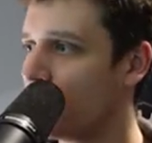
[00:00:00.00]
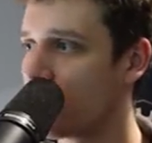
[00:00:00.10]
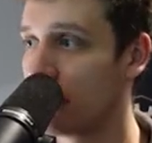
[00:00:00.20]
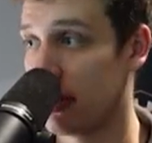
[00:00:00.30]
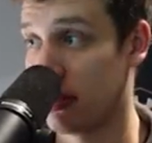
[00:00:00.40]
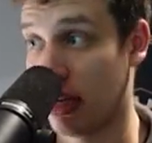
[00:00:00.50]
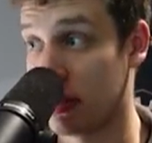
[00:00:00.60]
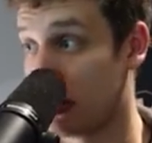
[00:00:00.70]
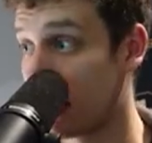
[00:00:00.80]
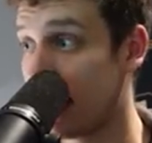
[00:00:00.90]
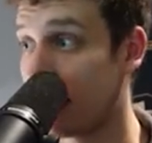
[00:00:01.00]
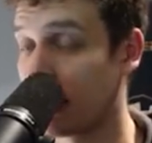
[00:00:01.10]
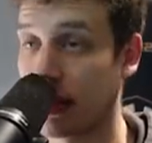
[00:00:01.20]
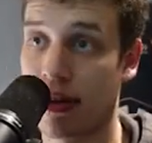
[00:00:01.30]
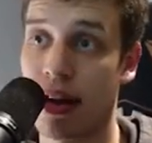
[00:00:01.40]
you know, because you can just click on the
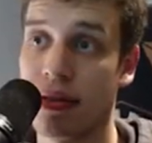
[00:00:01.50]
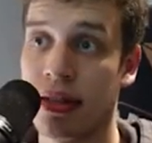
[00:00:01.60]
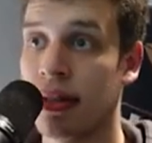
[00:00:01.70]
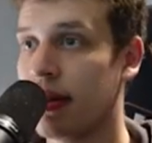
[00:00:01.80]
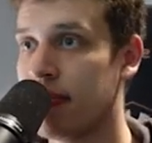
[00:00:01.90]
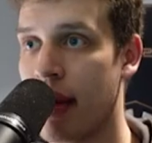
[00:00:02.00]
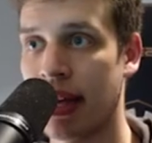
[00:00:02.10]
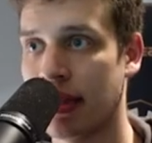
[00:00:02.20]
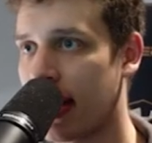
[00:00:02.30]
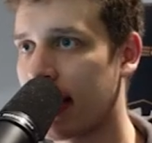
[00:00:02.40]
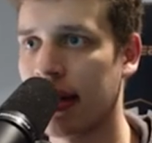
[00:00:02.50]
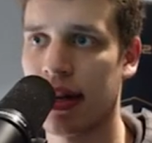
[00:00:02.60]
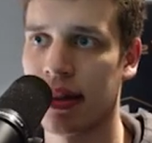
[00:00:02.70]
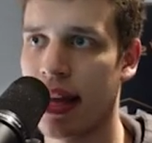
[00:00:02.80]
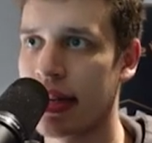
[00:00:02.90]
ground and the mines die. Like,
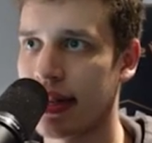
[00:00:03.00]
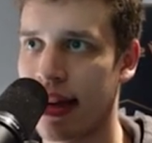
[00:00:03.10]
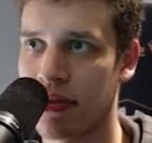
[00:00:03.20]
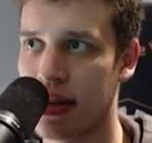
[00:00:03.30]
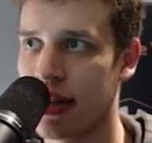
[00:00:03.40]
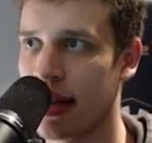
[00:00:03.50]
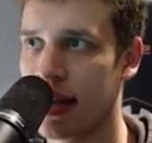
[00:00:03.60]
ah, thanks, Kevin.